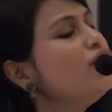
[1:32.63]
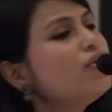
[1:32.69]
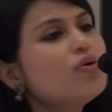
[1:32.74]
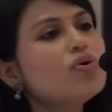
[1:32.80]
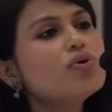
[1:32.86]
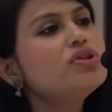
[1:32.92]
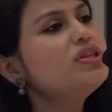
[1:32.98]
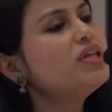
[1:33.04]

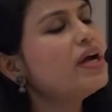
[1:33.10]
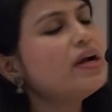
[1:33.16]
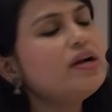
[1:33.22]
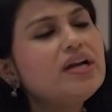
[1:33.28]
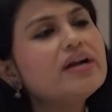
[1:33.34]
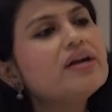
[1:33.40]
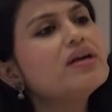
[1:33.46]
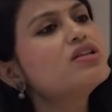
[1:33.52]
You know,
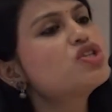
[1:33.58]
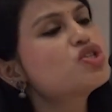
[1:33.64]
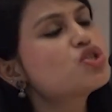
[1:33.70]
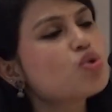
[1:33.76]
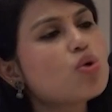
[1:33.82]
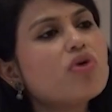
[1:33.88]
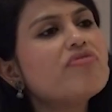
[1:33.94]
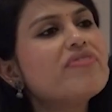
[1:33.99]
they did it
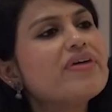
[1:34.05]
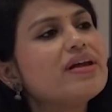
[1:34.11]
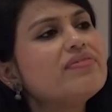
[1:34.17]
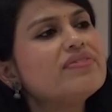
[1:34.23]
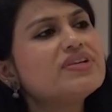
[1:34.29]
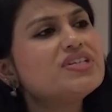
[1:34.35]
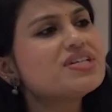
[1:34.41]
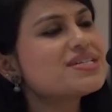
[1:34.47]
so
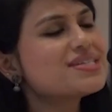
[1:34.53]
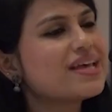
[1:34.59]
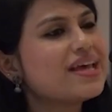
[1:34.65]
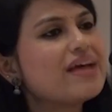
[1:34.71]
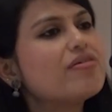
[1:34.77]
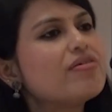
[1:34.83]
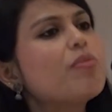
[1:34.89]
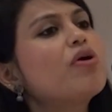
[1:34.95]
well. We just
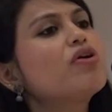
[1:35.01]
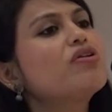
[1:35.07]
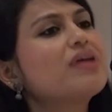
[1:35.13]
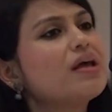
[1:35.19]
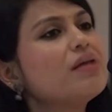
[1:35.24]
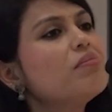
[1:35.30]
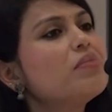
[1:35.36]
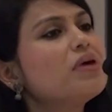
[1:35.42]
gave
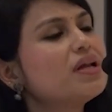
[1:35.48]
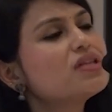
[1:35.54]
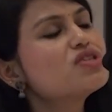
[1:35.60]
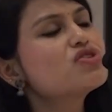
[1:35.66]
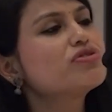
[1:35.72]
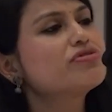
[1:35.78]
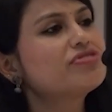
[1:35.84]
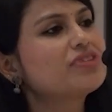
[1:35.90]
about 10
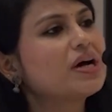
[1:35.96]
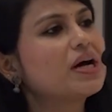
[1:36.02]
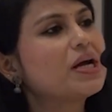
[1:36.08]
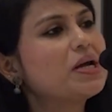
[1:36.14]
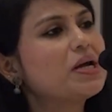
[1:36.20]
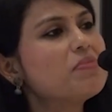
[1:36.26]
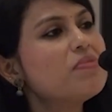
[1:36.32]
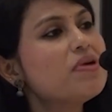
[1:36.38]
minutes of
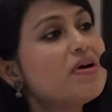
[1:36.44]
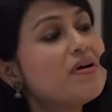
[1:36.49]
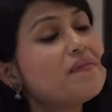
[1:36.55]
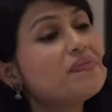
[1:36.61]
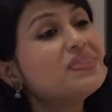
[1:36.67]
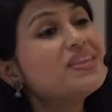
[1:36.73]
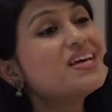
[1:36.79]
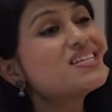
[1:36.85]
time.
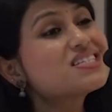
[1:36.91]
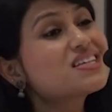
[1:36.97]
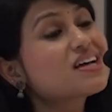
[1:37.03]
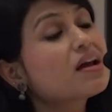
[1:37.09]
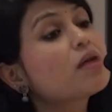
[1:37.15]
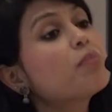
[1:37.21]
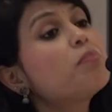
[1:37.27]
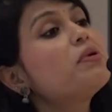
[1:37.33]
They
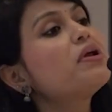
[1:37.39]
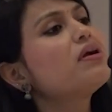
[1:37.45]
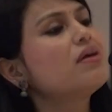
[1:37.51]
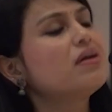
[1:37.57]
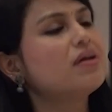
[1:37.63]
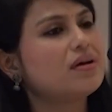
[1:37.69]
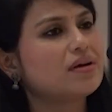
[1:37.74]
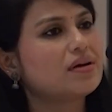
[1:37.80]

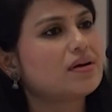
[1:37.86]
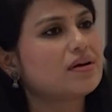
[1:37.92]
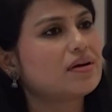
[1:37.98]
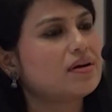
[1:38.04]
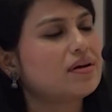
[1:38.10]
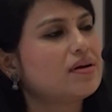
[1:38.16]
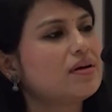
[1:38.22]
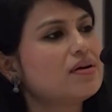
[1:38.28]
scripted.
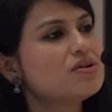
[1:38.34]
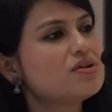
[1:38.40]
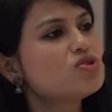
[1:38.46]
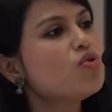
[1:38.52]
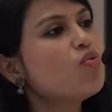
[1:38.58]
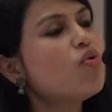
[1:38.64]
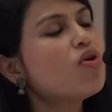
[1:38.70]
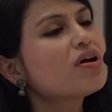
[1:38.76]

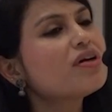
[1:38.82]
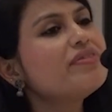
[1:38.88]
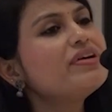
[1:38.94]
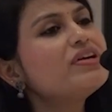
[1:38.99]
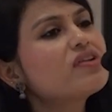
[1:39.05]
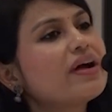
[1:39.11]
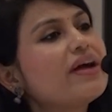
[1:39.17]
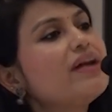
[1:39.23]
So what are
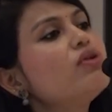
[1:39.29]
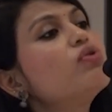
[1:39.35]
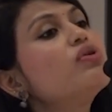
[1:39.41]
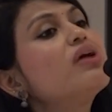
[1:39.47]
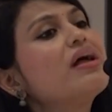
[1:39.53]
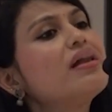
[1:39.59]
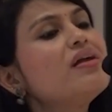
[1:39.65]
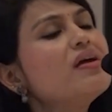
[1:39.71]
we trying to
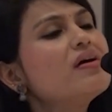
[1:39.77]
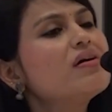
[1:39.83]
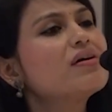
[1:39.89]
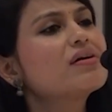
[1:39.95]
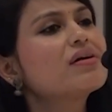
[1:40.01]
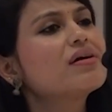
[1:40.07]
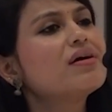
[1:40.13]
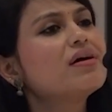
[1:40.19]
tell
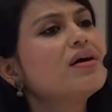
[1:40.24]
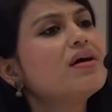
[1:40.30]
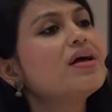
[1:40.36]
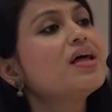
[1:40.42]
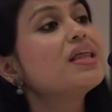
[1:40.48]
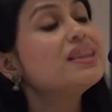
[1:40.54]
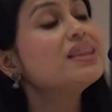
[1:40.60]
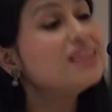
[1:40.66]
here?
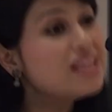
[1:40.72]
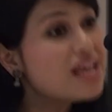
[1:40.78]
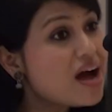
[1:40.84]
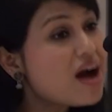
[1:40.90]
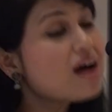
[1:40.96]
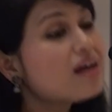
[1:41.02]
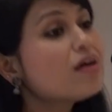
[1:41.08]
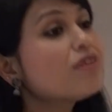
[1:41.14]

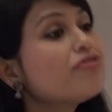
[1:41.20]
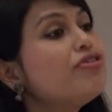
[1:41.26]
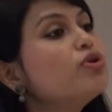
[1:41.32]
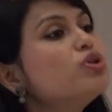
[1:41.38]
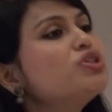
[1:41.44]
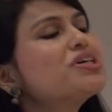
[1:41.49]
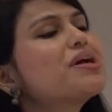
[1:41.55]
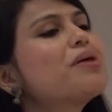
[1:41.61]
They are our
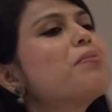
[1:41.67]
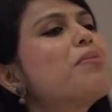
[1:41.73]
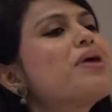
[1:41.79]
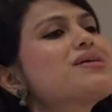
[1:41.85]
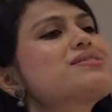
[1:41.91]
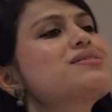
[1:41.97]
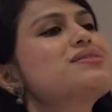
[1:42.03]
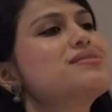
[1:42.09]
future
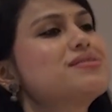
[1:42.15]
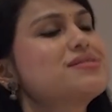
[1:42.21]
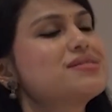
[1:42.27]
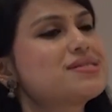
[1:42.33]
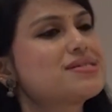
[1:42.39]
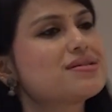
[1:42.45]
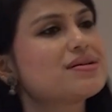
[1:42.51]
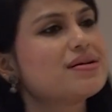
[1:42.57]
ambassadors.